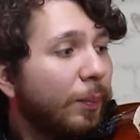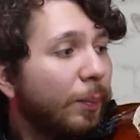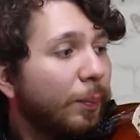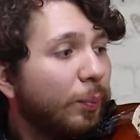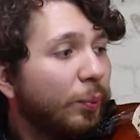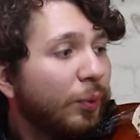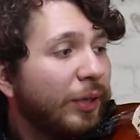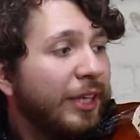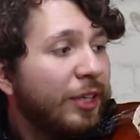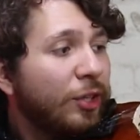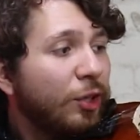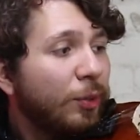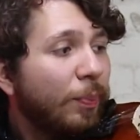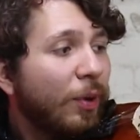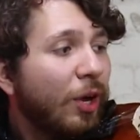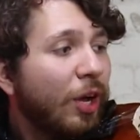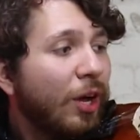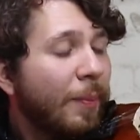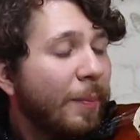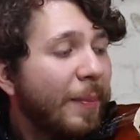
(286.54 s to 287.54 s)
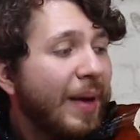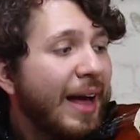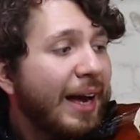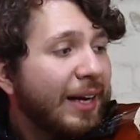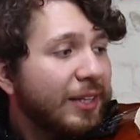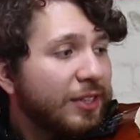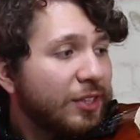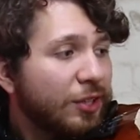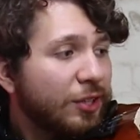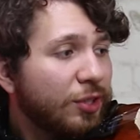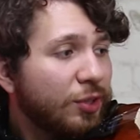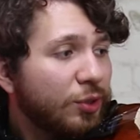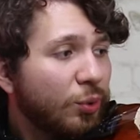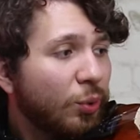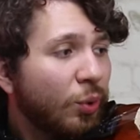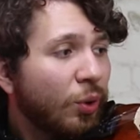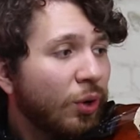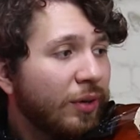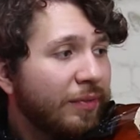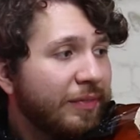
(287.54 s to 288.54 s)
Bring your palm back to the
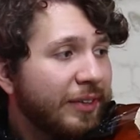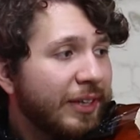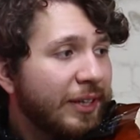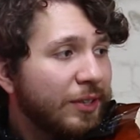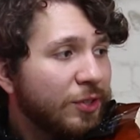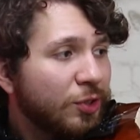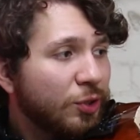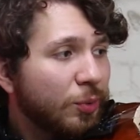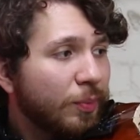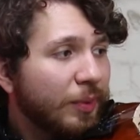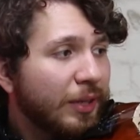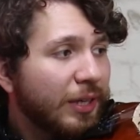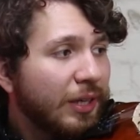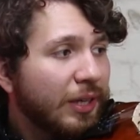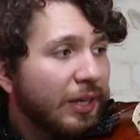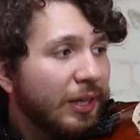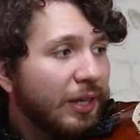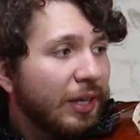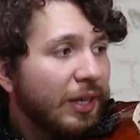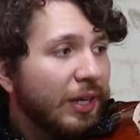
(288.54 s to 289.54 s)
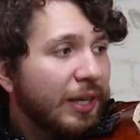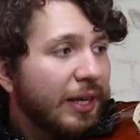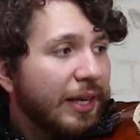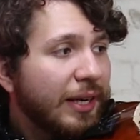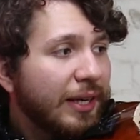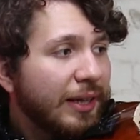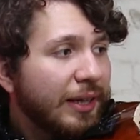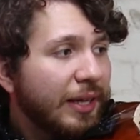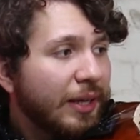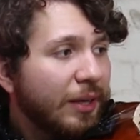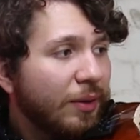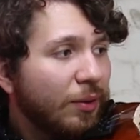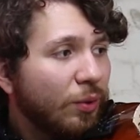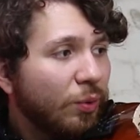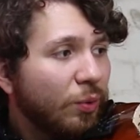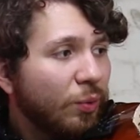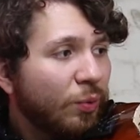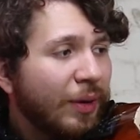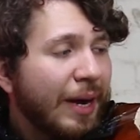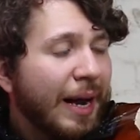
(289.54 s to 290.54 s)
scroll of the instrument, and then
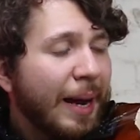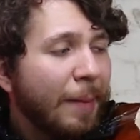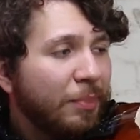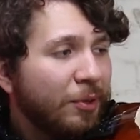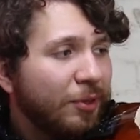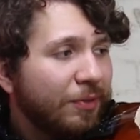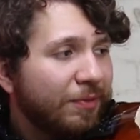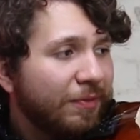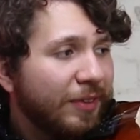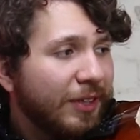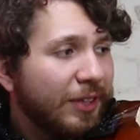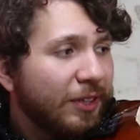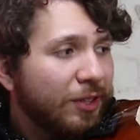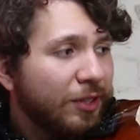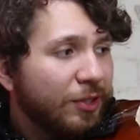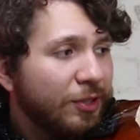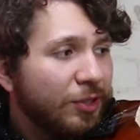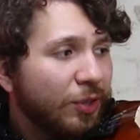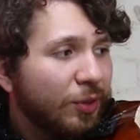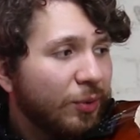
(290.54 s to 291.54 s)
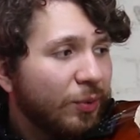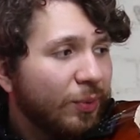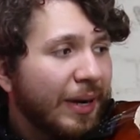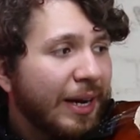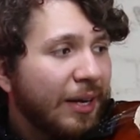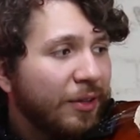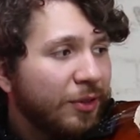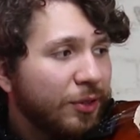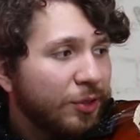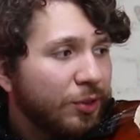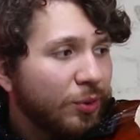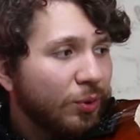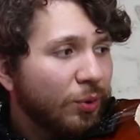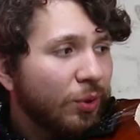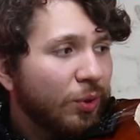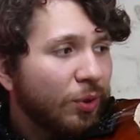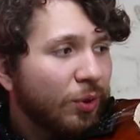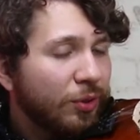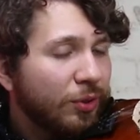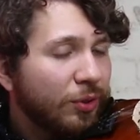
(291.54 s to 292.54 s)
wrap your fingers around the
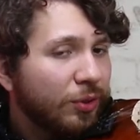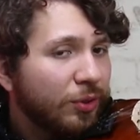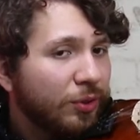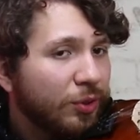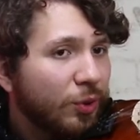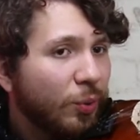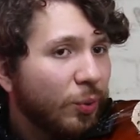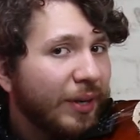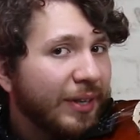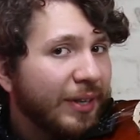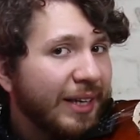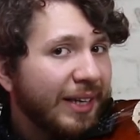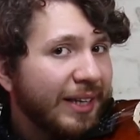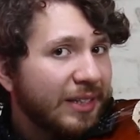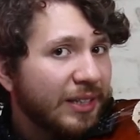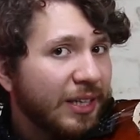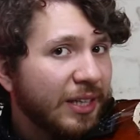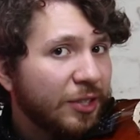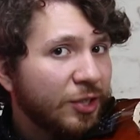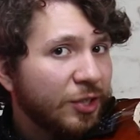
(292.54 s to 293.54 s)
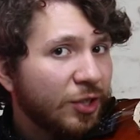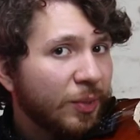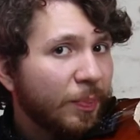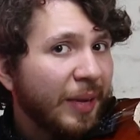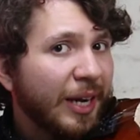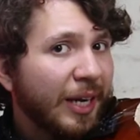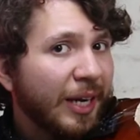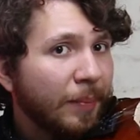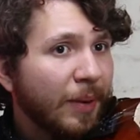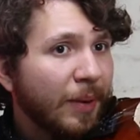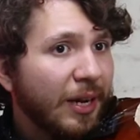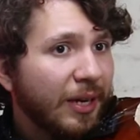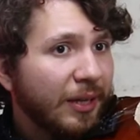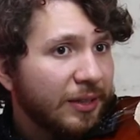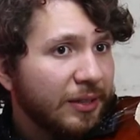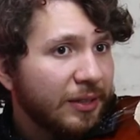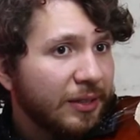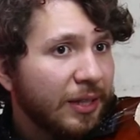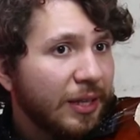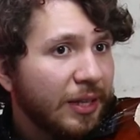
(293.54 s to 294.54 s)
scroll to where they can touch the peg
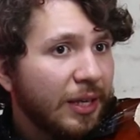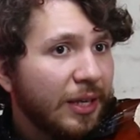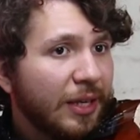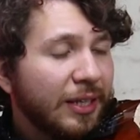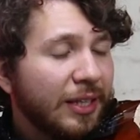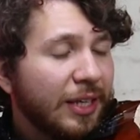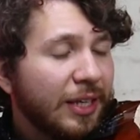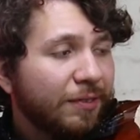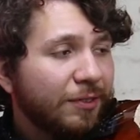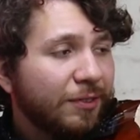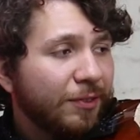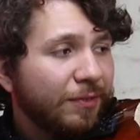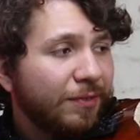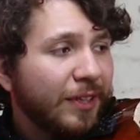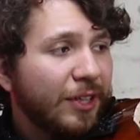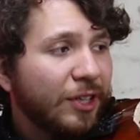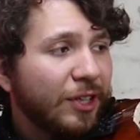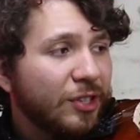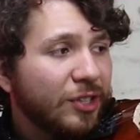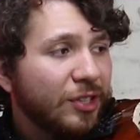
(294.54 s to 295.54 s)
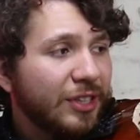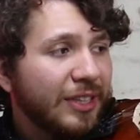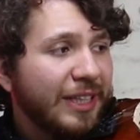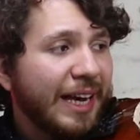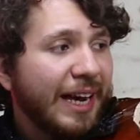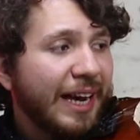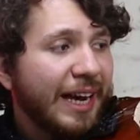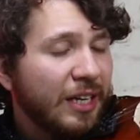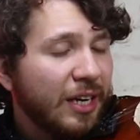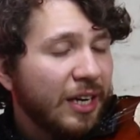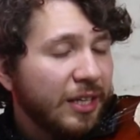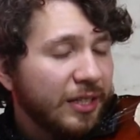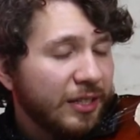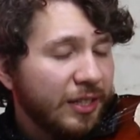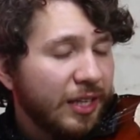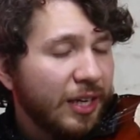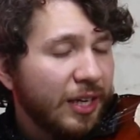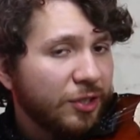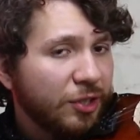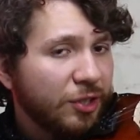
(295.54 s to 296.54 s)
box. Now, if your fingers cannot
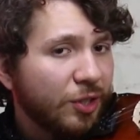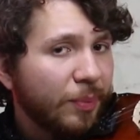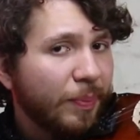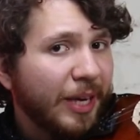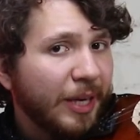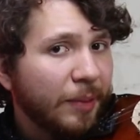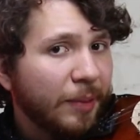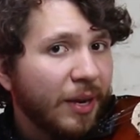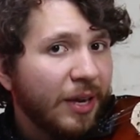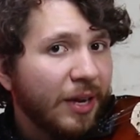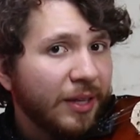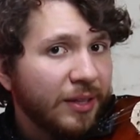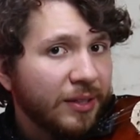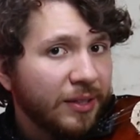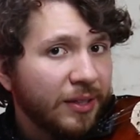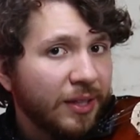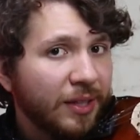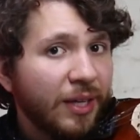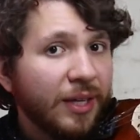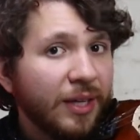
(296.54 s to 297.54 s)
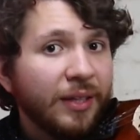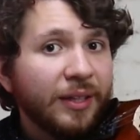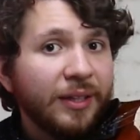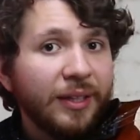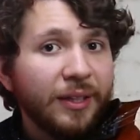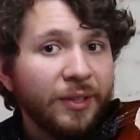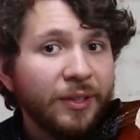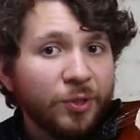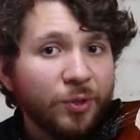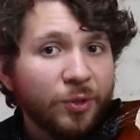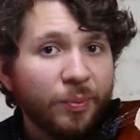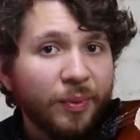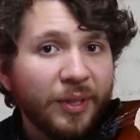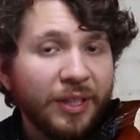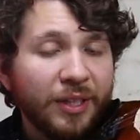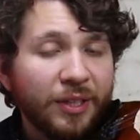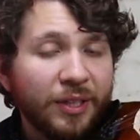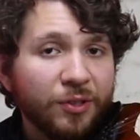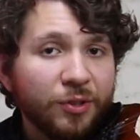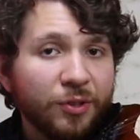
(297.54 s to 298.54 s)
touch the peg box, the
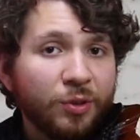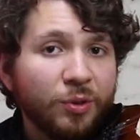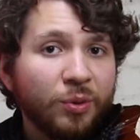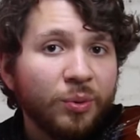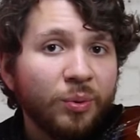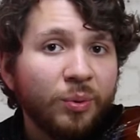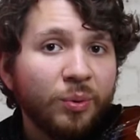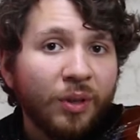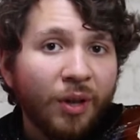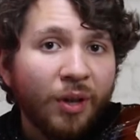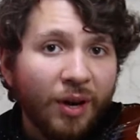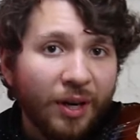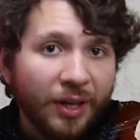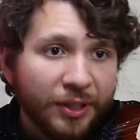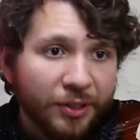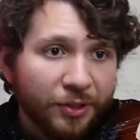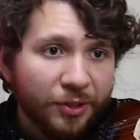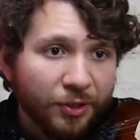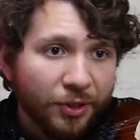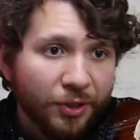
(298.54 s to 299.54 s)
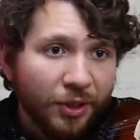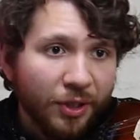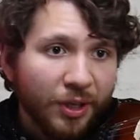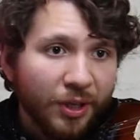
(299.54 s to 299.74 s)
instrument is too large.